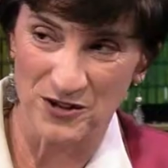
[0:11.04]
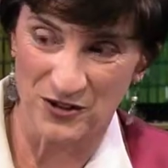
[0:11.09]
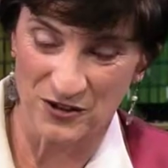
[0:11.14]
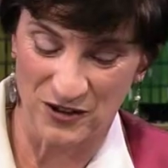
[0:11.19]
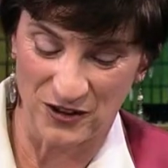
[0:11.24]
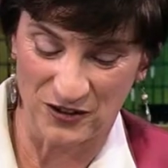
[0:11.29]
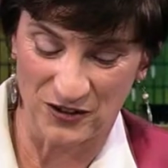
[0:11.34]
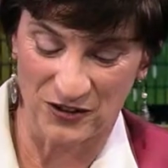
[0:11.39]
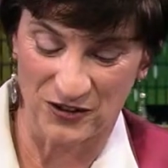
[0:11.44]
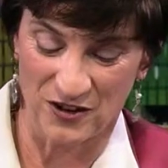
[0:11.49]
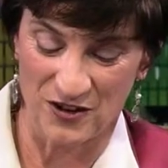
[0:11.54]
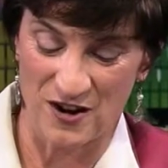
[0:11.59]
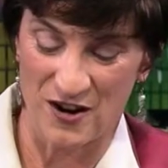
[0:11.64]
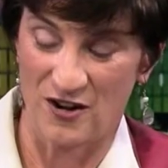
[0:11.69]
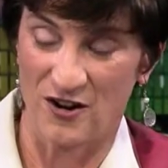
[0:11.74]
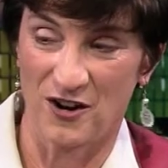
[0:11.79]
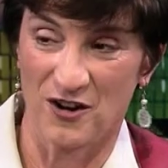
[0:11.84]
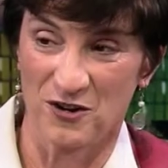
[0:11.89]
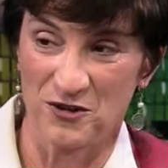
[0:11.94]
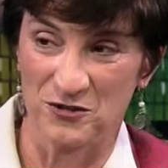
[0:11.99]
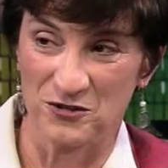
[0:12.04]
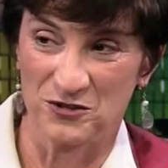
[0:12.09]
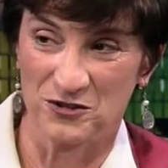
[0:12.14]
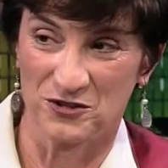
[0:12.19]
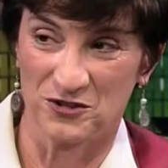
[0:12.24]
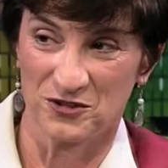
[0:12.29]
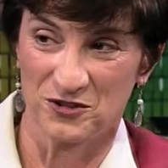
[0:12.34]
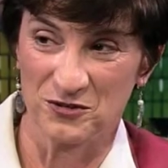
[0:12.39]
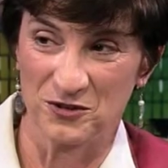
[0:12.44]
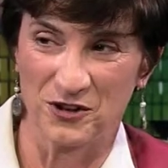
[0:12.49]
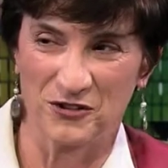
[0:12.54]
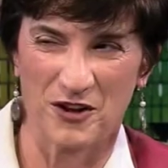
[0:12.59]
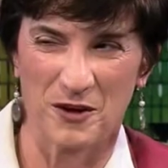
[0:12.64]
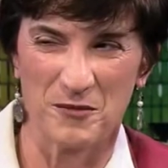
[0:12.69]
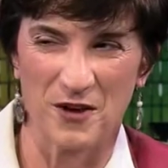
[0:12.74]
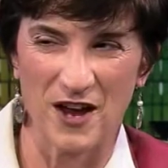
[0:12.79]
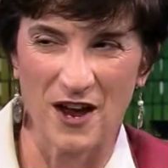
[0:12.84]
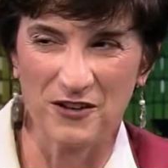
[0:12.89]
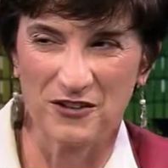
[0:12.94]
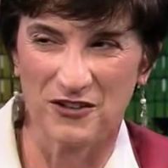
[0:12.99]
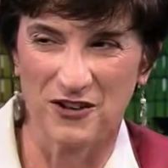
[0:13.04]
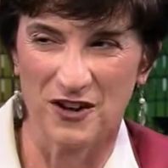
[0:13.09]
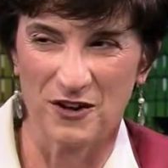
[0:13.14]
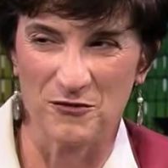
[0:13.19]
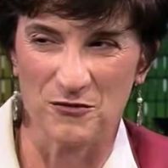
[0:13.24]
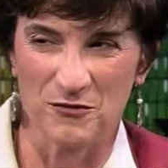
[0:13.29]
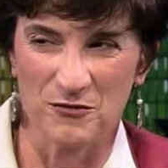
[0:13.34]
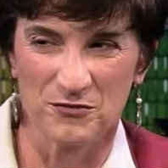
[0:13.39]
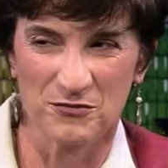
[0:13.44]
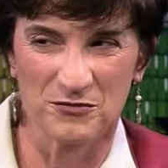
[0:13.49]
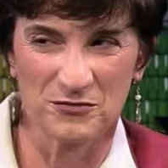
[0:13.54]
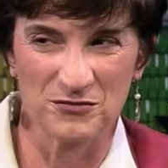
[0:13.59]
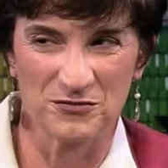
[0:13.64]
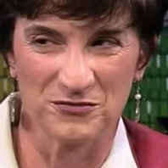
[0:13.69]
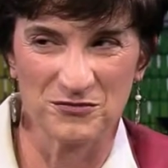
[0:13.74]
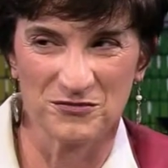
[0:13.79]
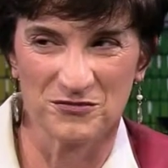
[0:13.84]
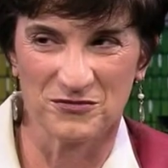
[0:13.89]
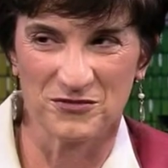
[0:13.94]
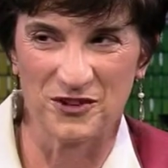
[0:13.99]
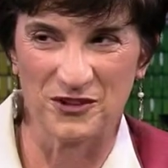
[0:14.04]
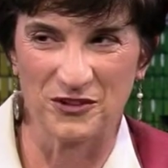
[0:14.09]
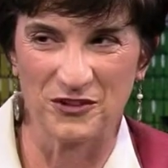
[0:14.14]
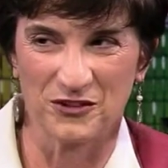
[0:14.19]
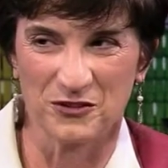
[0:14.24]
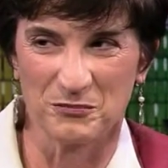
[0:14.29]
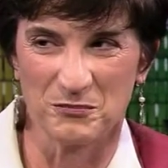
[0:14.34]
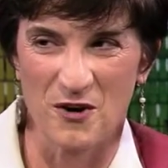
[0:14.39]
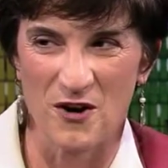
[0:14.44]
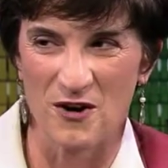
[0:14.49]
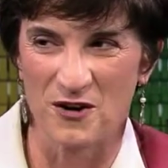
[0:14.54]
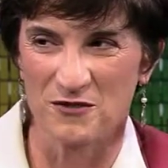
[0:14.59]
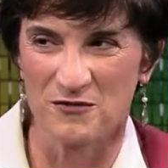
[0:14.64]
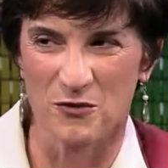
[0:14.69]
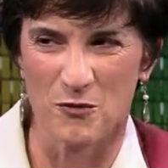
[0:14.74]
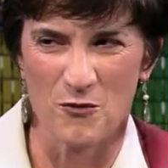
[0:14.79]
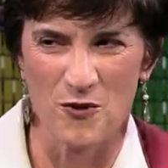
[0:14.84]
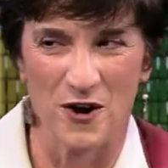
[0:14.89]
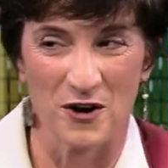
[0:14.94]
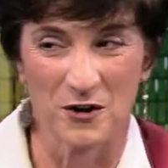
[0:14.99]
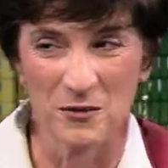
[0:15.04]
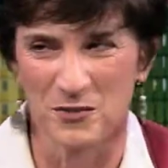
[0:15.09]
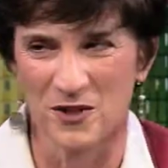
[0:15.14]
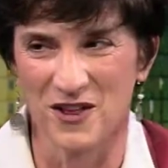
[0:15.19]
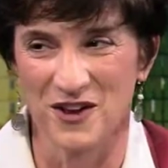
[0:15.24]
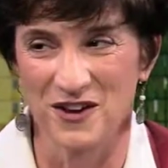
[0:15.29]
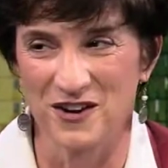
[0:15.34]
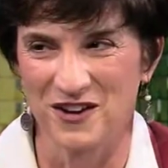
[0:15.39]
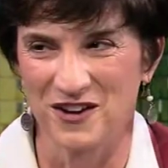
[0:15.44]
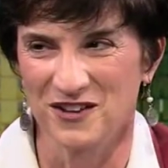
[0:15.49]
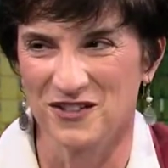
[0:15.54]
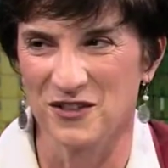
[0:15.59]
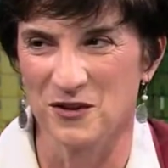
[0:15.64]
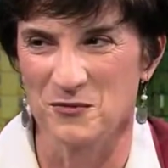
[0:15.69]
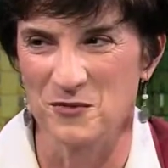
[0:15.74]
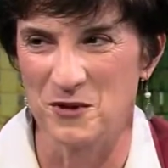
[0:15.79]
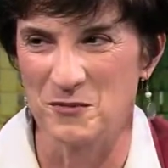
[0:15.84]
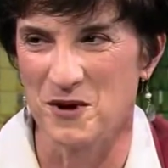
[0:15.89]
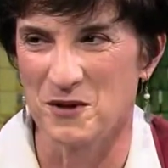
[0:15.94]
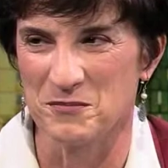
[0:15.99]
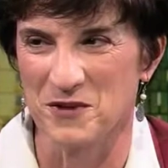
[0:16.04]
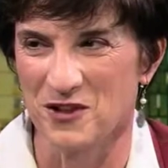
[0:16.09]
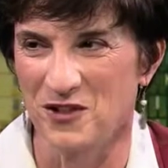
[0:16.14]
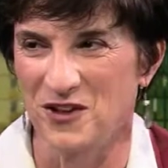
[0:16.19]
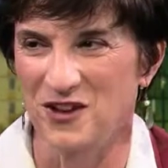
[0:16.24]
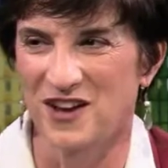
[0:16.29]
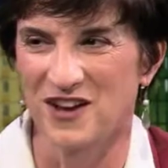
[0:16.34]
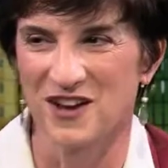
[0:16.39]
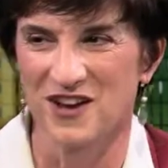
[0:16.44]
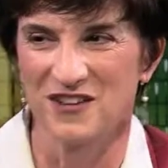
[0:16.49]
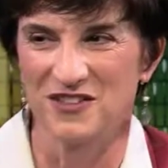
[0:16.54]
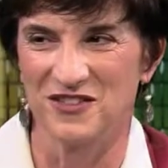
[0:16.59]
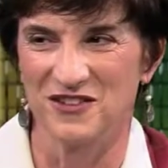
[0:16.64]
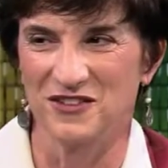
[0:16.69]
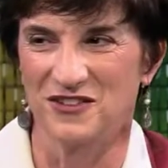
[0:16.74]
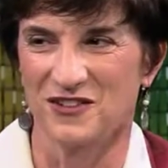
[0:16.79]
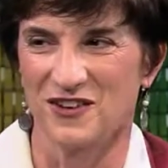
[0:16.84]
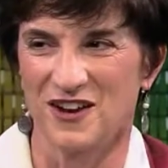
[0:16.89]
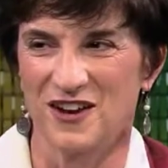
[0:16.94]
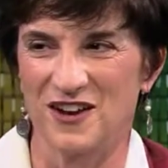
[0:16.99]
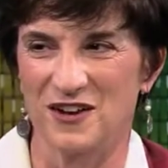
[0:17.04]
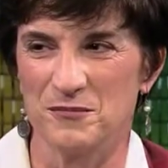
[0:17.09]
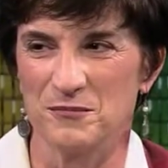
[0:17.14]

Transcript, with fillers: are these scenarios? Because I'm guessing this is part of the water planning that we might be looking at in the state,